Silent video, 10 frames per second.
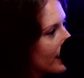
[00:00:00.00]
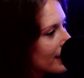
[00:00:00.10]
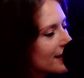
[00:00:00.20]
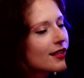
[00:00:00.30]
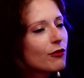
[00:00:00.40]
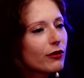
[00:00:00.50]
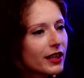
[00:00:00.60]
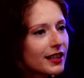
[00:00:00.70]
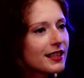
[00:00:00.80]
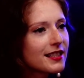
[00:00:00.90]
It's a
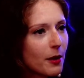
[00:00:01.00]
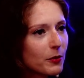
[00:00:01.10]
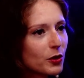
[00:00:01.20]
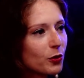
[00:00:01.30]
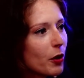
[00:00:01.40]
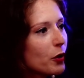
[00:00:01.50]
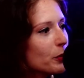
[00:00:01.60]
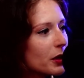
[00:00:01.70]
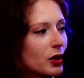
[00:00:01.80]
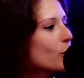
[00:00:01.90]
really seminal
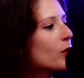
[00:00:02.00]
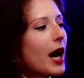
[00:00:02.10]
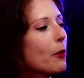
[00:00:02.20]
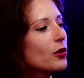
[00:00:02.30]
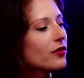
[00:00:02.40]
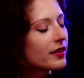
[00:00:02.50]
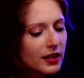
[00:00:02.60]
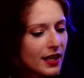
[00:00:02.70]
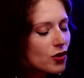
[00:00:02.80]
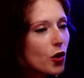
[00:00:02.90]
moment.
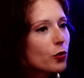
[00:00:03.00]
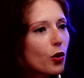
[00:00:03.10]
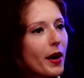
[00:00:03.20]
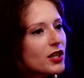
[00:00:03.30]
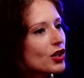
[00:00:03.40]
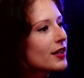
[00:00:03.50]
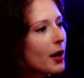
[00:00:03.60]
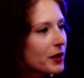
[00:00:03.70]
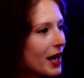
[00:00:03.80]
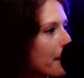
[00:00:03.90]
There's no question
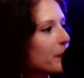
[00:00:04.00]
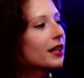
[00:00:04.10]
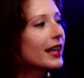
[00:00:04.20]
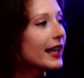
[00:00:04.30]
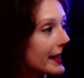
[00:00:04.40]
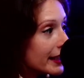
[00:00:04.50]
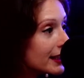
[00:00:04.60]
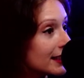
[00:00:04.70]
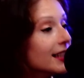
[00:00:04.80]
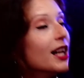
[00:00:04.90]
that would happen
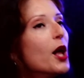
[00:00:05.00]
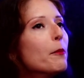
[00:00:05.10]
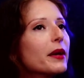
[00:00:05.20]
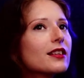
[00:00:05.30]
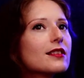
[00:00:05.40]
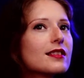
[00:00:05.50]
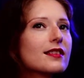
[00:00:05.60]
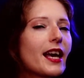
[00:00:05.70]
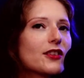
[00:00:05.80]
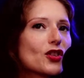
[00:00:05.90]
here because
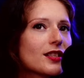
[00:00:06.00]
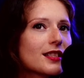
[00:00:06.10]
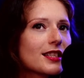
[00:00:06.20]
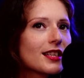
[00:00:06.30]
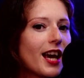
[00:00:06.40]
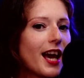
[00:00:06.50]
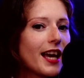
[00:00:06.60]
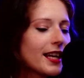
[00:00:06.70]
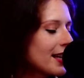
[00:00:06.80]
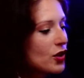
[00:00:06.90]
they're just
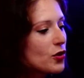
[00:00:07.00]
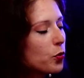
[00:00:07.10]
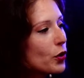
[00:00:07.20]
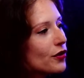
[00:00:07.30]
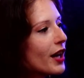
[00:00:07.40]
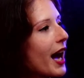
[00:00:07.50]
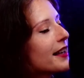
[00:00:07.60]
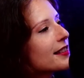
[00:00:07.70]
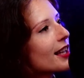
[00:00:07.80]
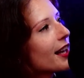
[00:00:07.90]
it just wouldn't.
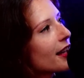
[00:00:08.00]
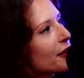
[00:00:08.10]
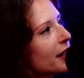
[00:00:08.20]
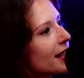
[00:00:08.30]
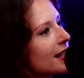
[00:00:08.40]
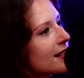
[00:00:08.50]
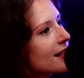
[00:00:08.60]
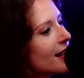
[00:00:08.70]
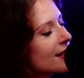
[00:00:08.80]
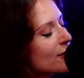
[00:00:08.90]
And I think it's
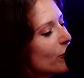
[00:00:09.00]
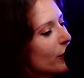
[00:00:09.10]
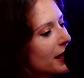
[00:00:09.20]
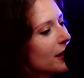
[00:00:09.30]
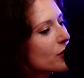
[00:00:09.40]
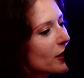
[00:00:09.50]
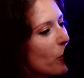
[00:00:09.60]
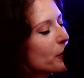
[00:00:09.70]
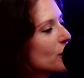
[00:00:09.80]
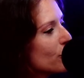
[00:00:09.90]
a really interesting
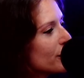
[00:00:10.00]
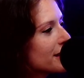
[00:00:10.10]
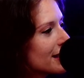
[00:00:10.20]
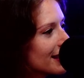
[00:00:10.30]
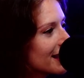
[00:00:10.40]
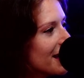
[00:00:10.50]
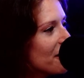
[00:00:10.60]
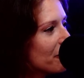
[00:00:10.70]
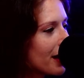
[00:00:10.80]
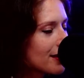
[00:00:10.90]
opportunity
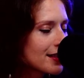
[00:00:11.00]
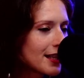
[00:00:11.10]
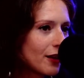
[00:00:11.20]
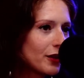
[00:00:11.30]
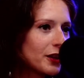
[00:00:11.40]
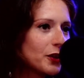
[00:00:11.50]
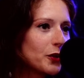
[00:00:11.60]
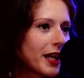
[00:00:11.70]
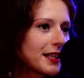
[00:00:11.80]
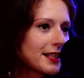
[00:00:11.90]
for us here in the
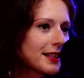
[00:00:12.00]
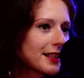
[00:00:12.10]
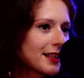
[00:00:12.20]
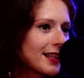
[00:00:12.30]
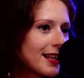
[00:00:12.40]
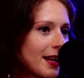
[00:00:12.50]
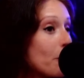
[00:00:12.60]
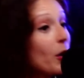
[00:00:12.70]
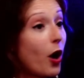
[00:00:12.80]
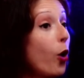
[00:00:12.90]
UK
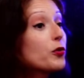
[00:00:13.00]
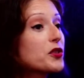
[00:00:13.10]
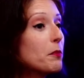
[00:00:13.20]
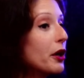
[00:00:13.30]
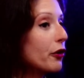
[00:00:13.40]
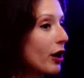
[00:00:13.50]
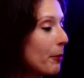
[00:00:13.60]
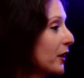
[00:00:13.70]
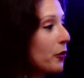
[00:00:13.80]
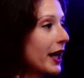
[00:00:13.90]
it holds a mirror
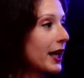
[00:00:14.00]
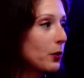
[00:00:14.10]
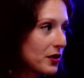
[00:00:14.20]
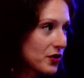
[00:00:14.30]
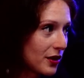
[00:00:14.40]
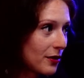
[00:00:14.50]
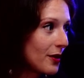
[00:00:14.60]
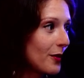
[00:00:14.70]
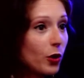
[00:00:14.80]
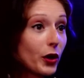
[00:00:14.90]
up. I don't think anyone's going to
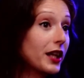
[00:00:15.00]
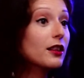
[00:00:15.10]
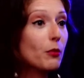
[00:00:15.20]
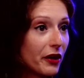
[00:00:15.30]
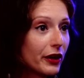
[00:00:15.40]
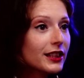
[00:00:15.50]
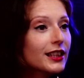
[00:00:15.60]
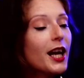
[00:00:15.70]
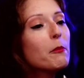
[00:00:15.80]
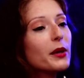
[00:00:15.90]
look in the mirror,
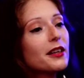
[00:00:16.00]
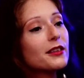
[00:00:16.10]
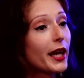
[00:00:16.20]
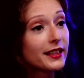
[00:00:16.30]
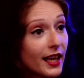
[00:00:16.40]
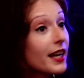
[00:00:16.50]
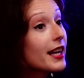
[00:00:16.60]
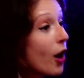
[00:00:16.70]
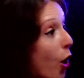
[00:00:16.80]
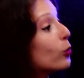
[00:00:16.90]
but
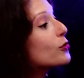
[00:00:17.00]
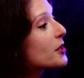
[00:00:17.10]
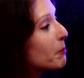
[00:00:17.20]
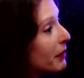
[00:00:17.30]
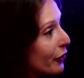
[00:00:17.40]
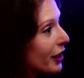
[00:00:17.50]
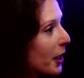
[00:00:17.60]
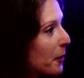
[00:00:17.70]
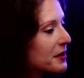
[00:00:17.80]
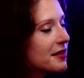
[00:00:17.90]
it holds a mirror
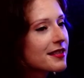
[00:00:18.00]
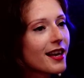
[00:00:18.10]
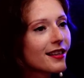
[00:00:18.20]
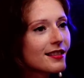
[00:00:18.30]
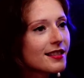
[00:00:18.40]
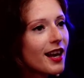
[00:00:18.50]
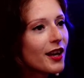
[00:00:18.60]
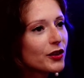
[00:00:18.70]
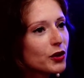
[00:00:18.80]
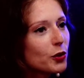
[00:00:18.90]
up and says,
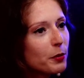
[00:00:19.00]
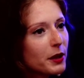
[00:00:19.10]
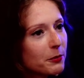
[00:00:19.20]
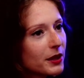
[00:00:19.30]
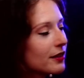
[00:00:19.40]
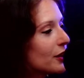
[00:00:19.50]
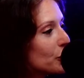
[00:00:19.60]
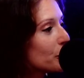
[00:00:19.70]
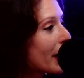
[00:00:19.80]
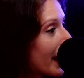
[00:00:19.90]
you people in
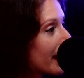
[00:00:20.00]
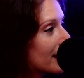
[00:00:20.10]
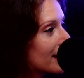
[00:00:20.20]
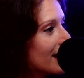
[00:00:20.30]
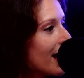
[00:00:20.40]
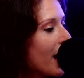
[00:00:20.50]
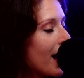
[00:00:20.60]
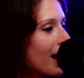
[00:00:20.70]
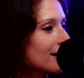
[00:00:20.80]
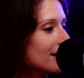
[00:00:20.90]
the UK,
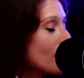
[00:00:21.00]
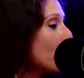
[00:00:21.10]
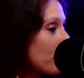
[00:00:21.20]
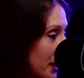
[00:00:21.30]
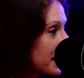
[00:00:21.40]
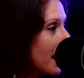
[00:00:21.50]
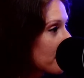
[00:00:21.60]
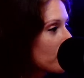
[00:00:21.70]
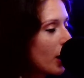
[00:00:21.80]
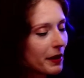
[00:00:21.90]
and Brian
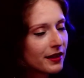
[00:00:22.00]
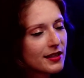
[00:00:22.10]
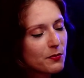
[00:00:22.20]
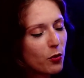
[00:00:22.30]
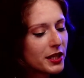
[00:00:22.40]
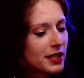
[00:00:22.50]
Cathcart made this point in a